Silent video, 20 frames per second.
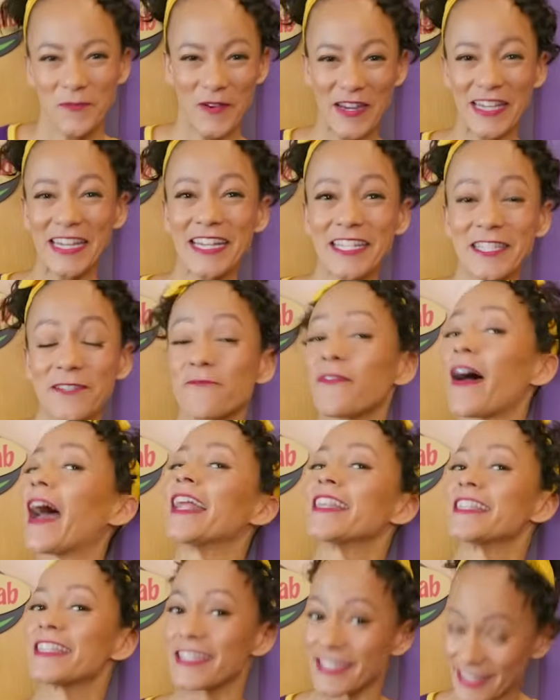we need to
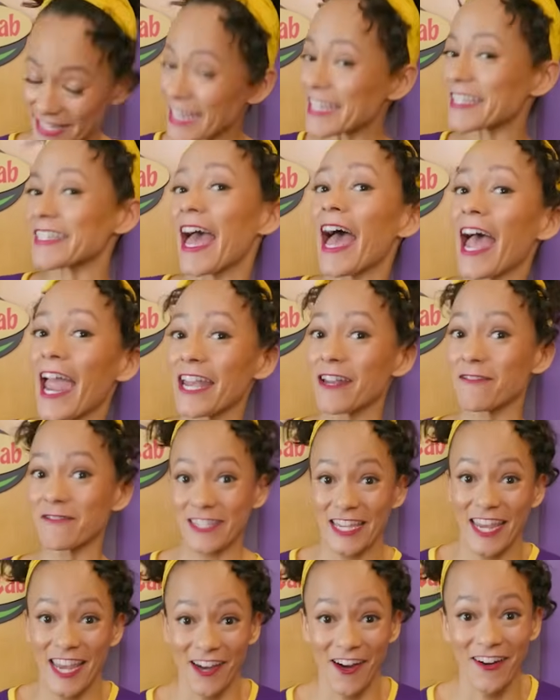find six
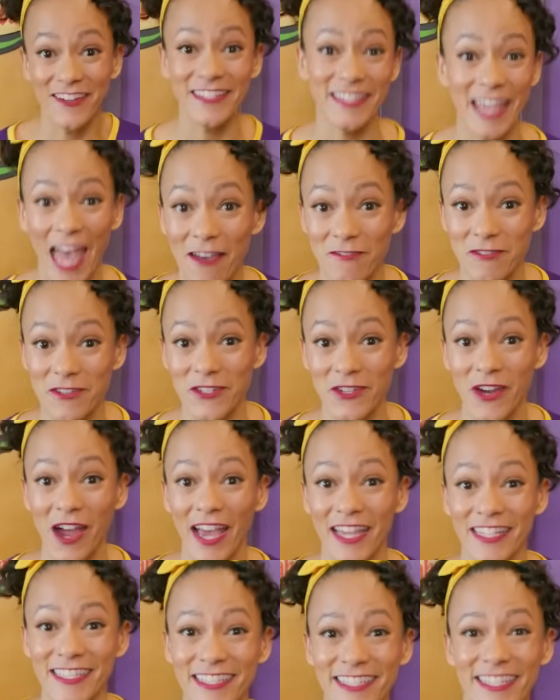items in our scavenger
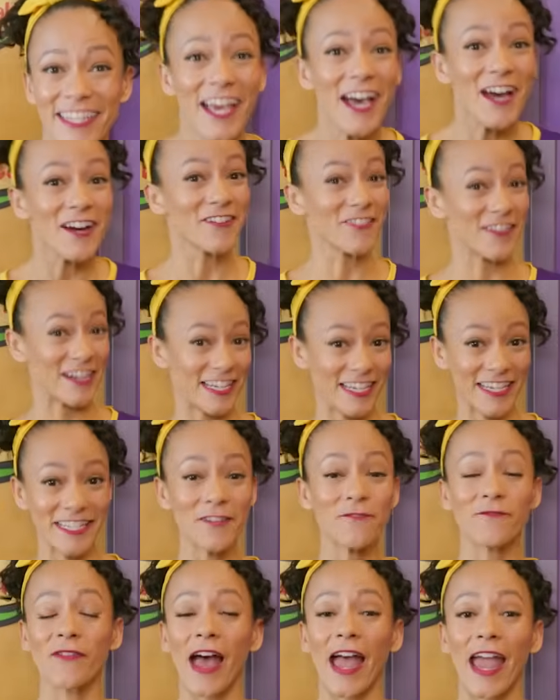hunt. We need
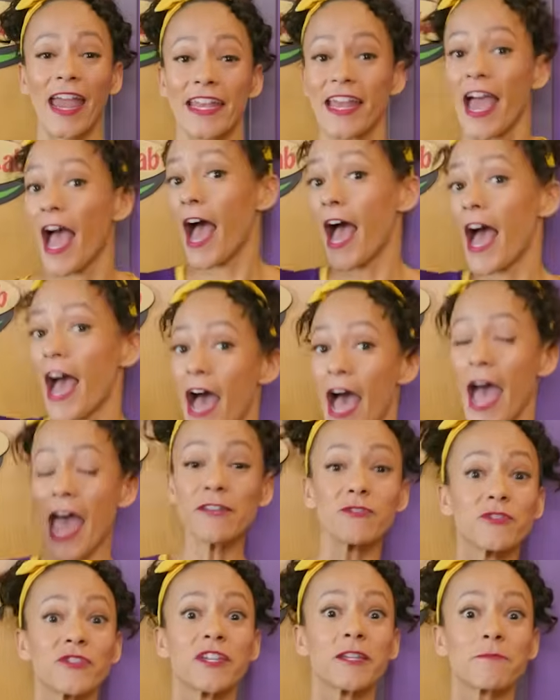to find
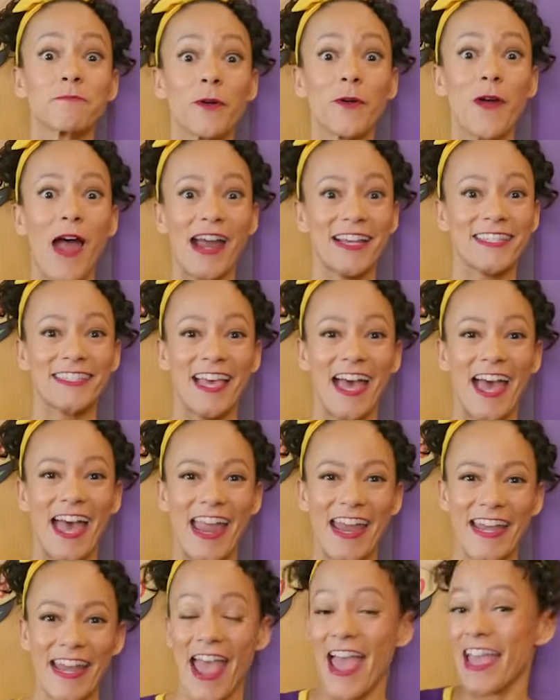hydrogen
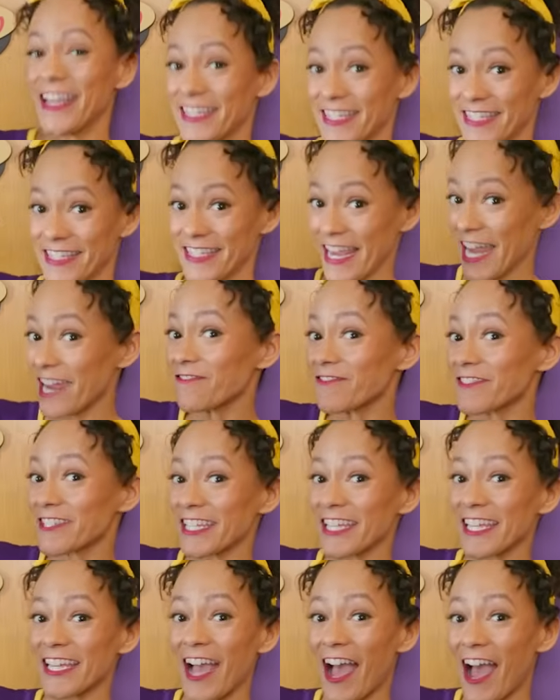peroxide,
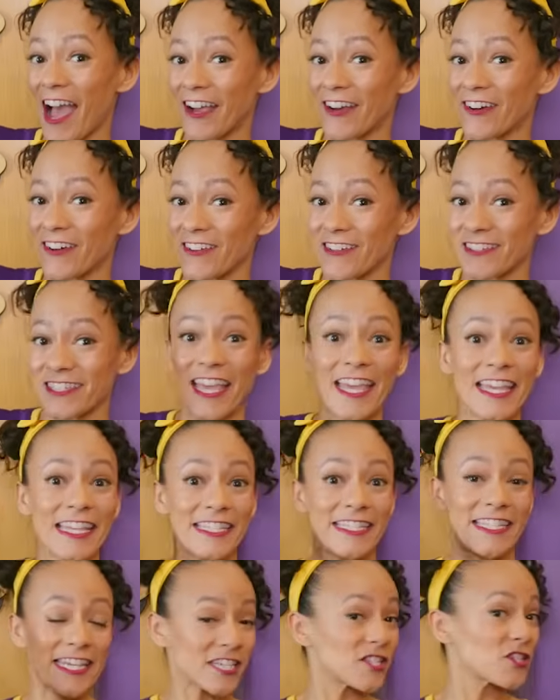safety goggles,
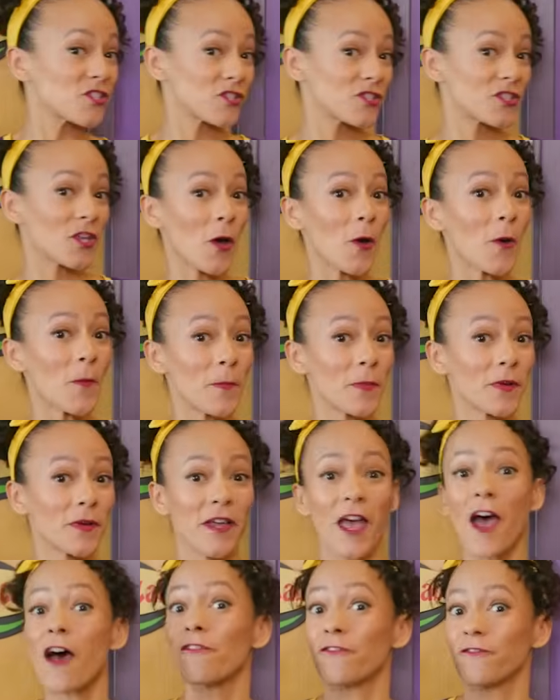dish soap,
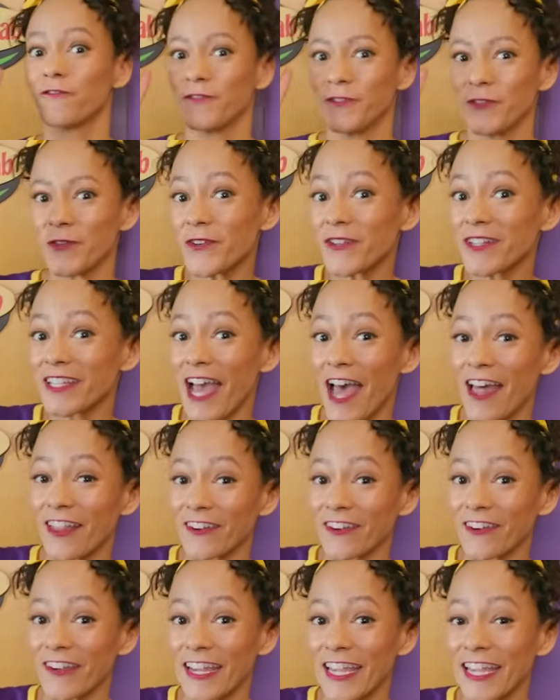food
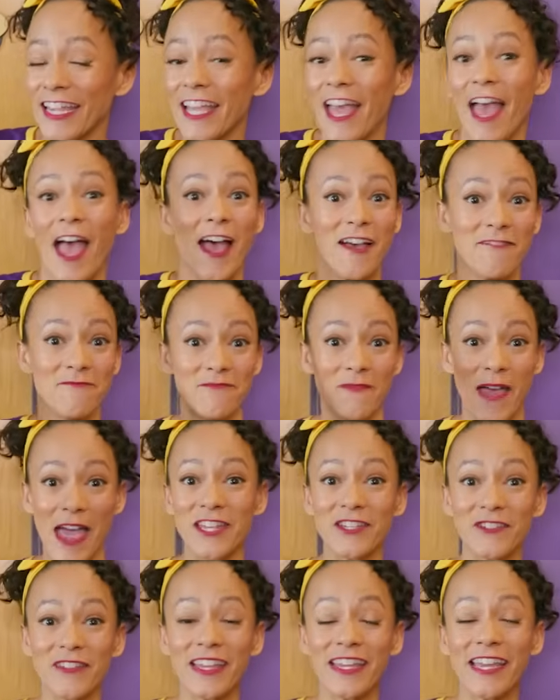coloring,
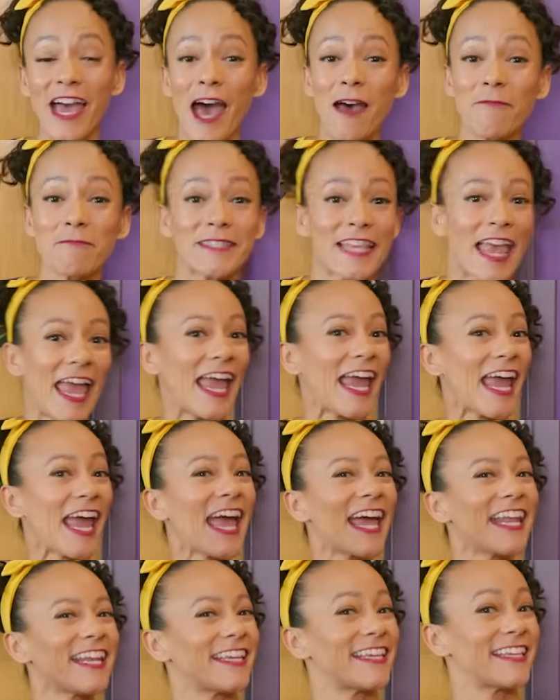measuring cups,
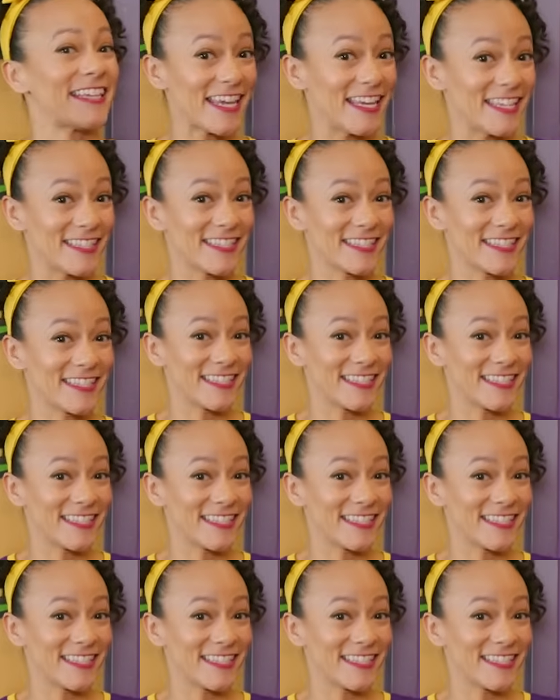and yeast.